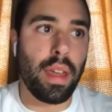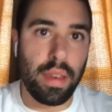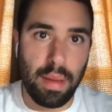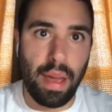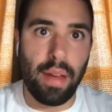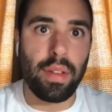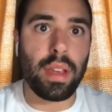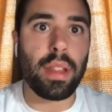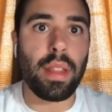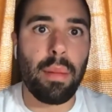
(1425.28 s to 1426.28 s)
Ended up having
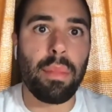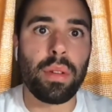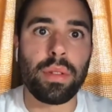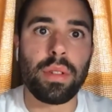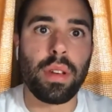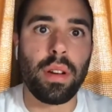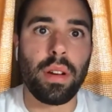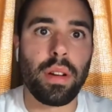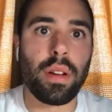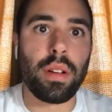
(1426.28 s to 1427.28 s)
in that
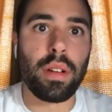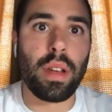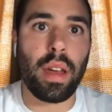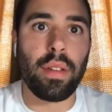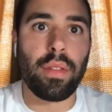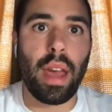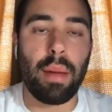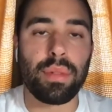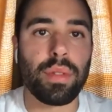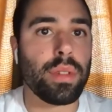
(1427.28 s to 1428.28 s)
posterior kind of
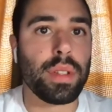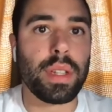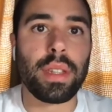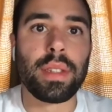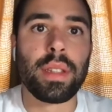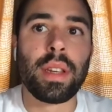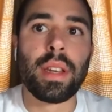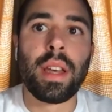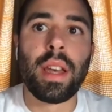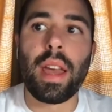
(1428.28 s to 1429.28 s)
capsule release,
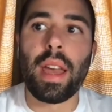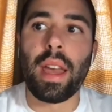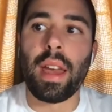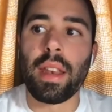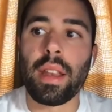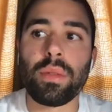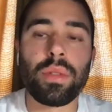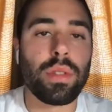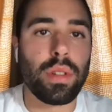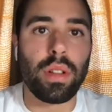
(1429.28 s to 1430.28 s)
and it
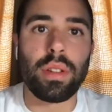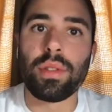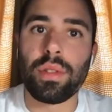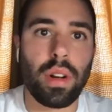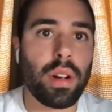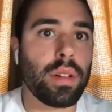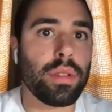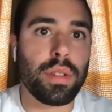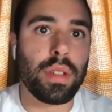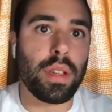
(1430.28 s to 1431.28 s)
was still a
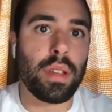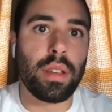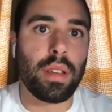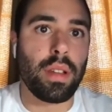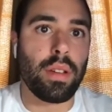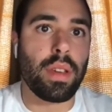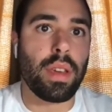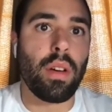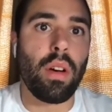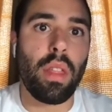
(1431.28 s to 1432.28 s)
struggle to
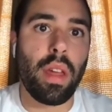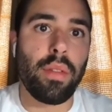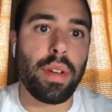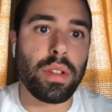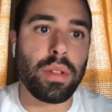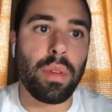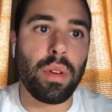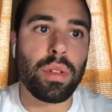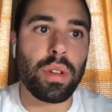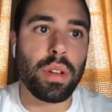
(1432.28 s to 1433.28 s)
get all that range of
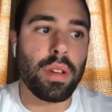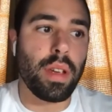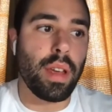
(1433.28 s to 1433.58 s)
motion.